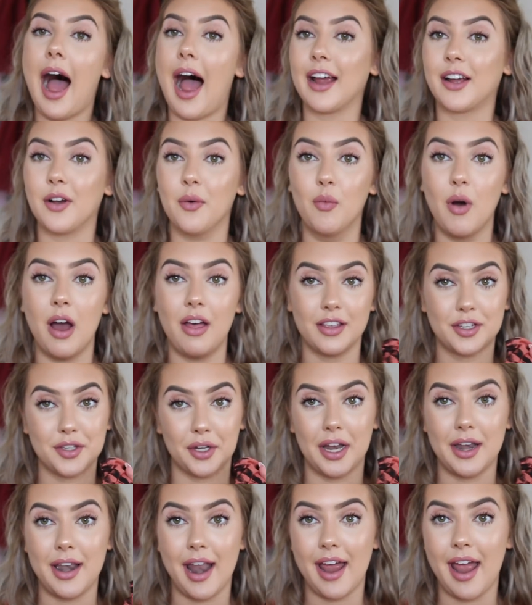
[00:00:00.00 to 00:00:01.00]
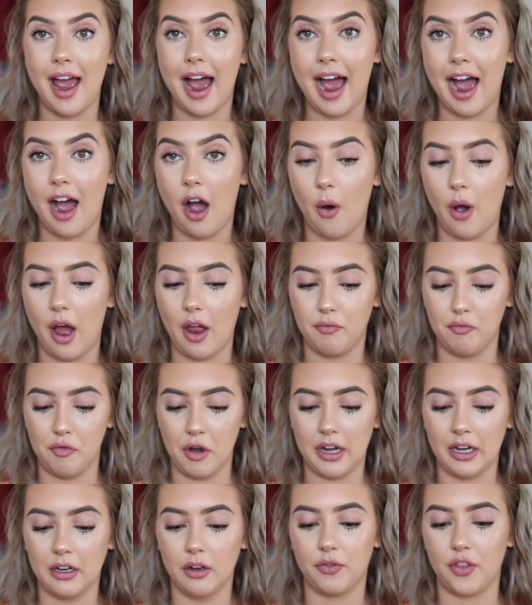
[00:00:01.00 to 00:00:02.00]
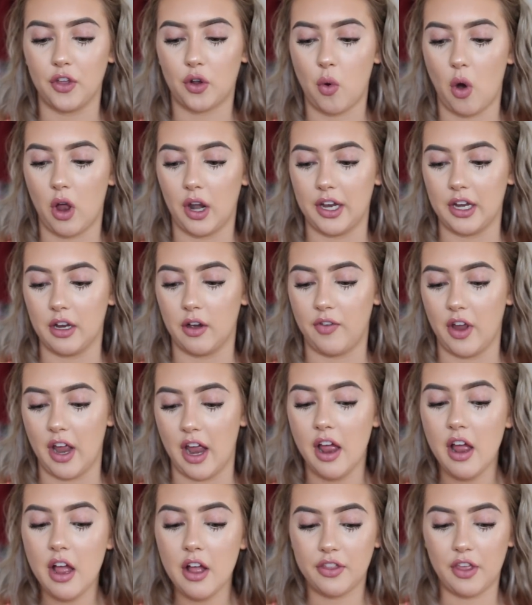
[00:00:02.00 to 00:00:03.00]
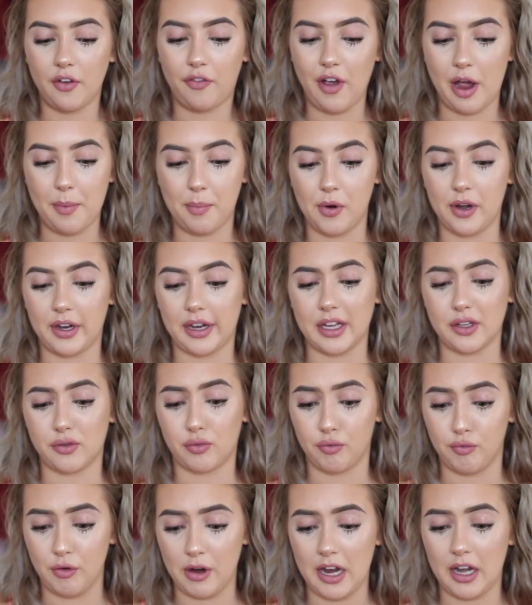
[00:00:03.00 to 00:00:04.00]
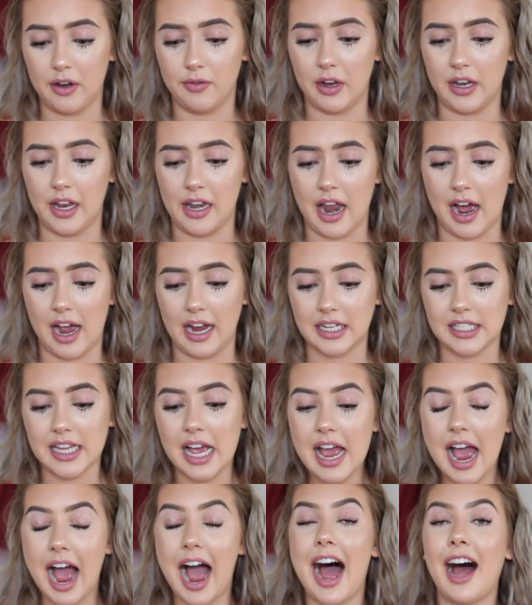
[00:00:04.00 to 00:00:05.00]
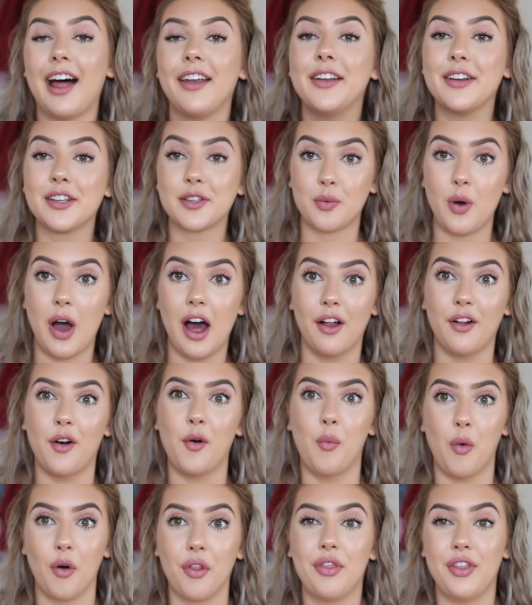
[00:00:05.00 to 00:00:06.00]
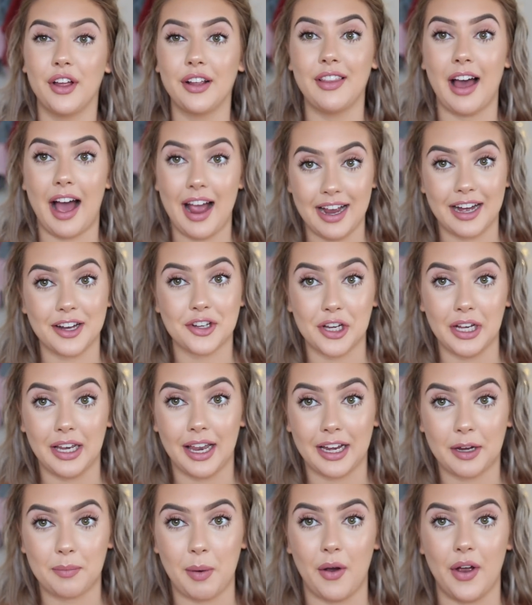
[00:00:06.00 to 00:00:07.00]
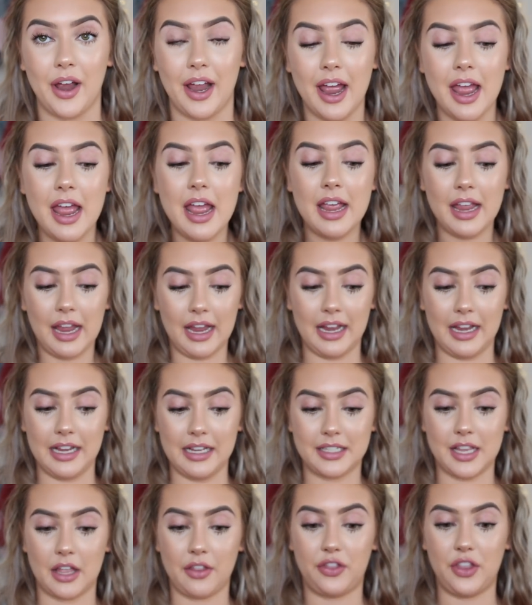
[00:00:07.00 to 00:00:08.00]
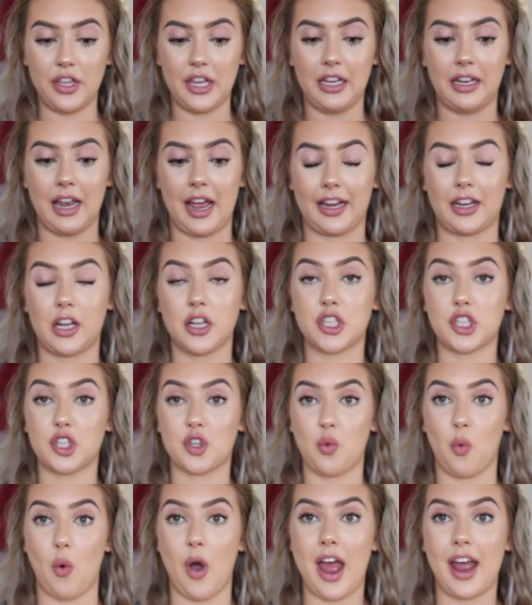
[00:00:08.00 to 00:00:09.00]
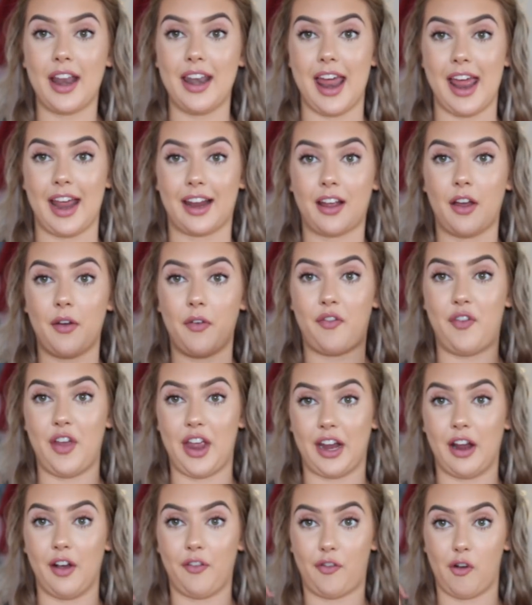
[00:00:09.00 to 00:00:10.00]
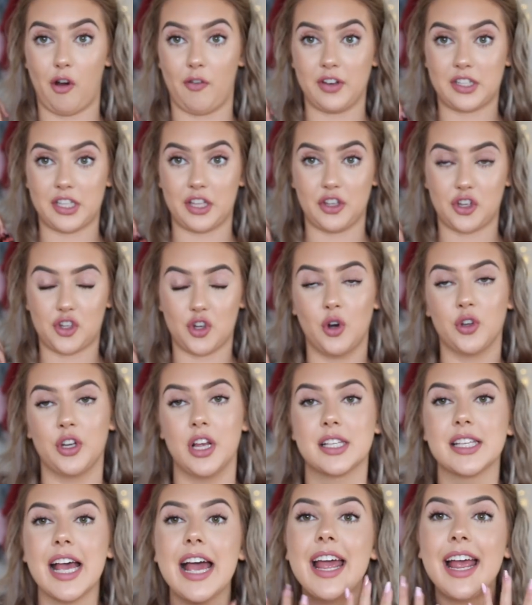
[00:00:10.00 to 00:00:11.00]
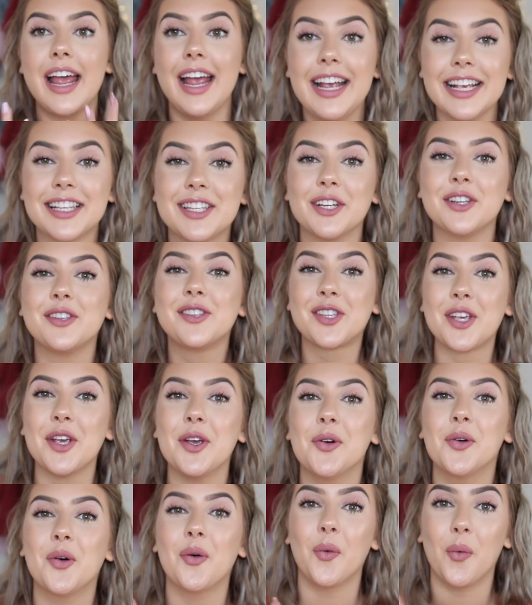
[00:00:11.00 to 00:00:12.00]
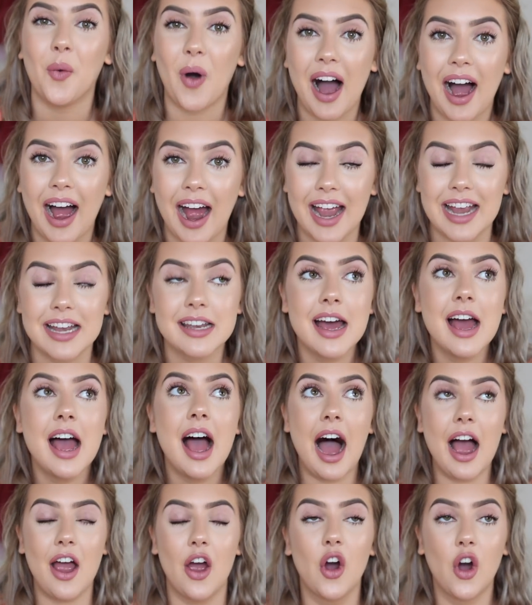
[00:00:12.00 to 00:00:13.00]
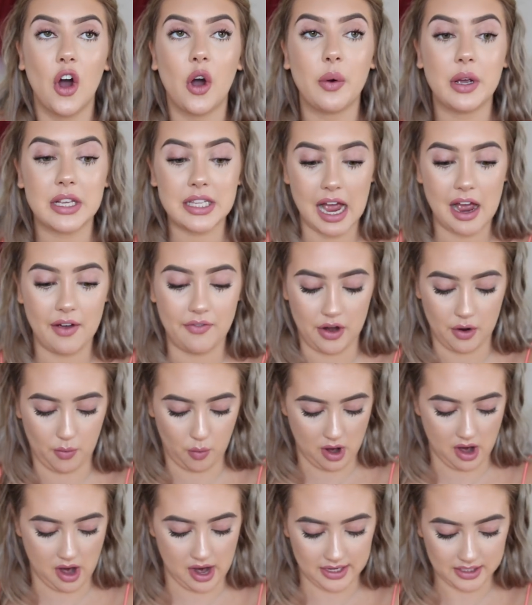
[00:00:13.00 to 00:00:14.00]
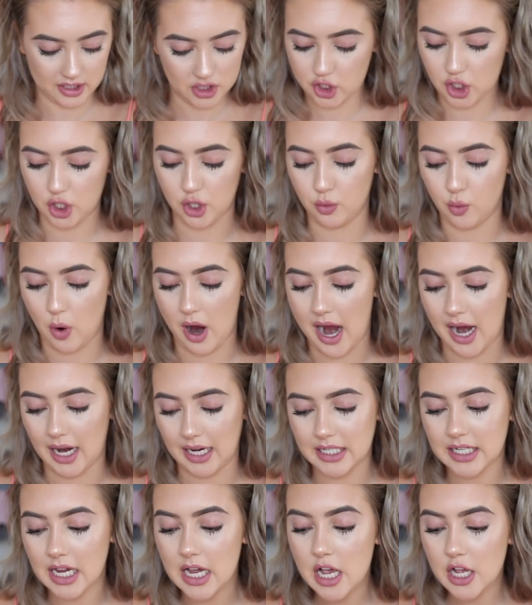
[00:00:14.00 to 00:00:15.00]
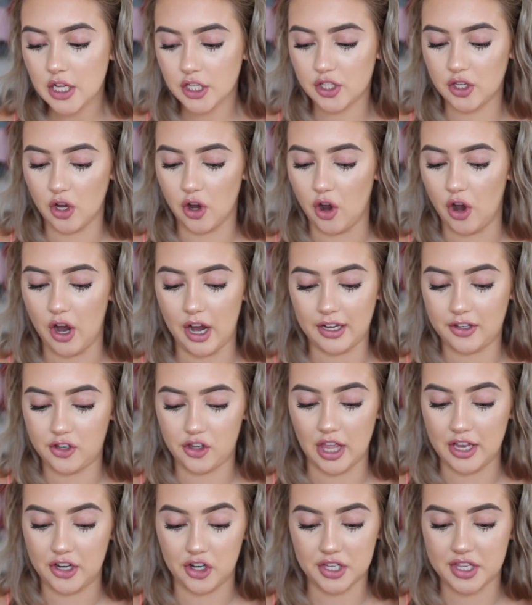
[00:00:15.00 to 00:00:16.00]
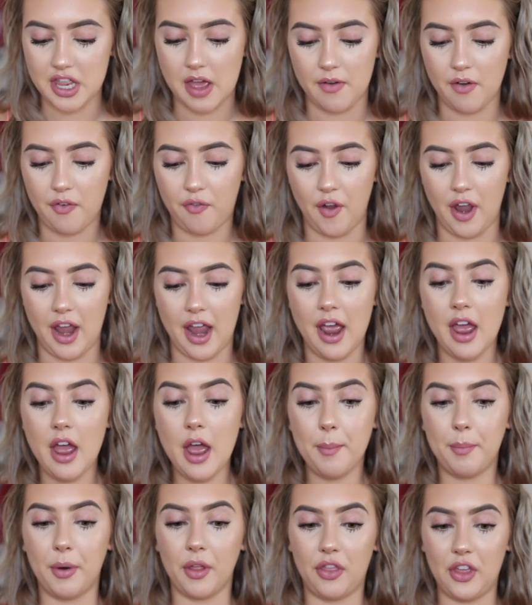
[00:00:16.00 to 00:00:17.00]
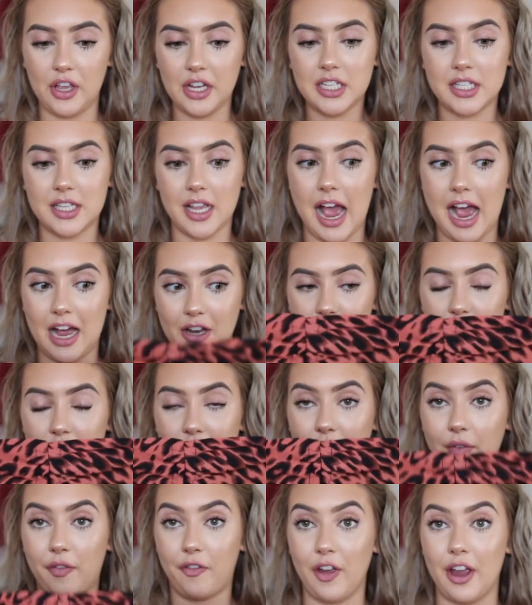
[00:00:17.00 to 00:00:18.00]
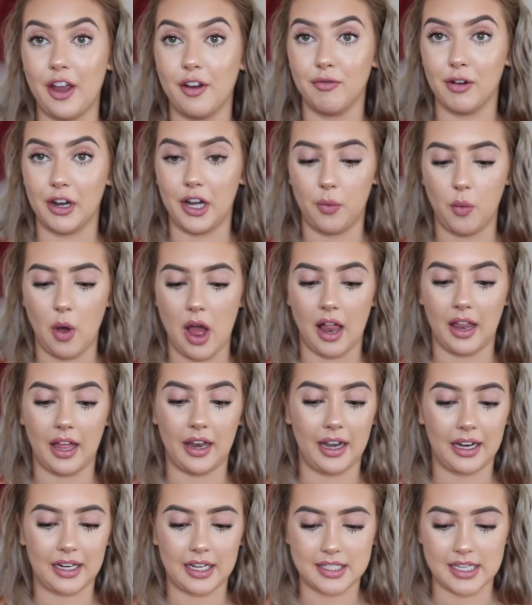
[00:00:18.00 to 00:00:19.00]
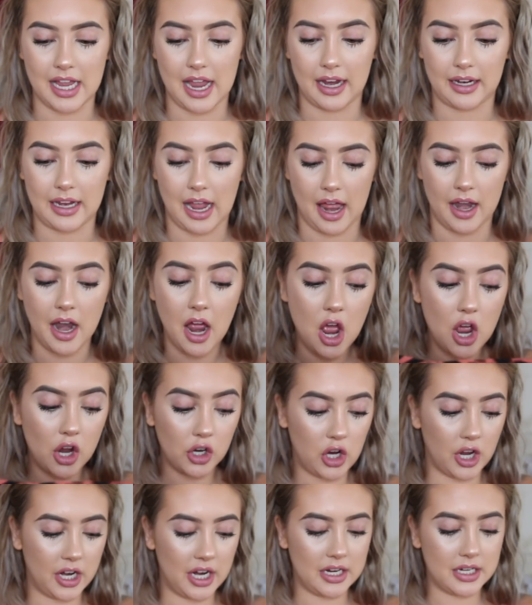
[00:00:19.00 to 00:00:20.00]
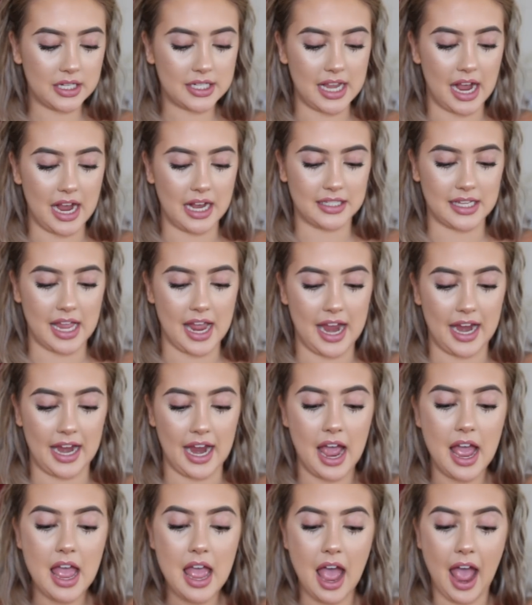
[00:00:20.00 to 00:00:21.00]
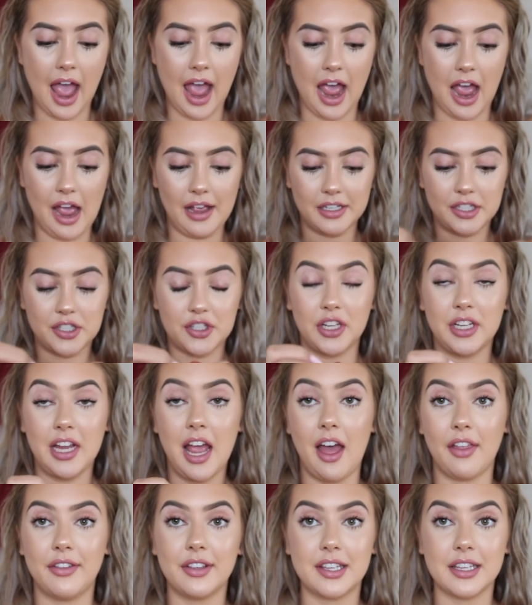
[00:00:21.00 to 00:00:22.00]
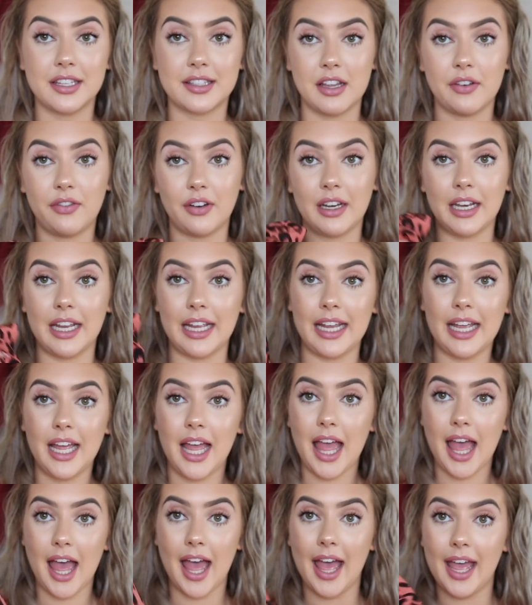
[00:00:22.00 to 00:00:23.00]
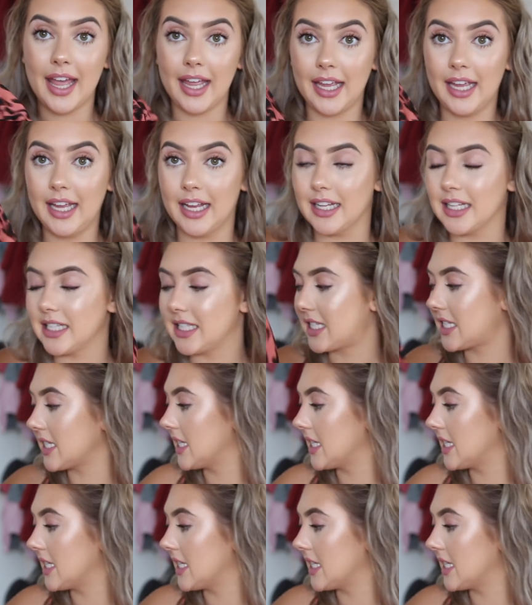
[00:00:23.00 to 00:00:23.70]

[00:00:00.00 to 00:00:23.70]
I can wear this on a night out. I really love the quality of it. The fabric is really, really nice. And as well, one thing that I actually like about it is the like square neck thing for obviously the shoulders isn't too wide. I always have it where it's too wide, so they just never fit. But this actually fit really well. And like I said, again, got it in a size 8. So yeah, this is definitely a hit.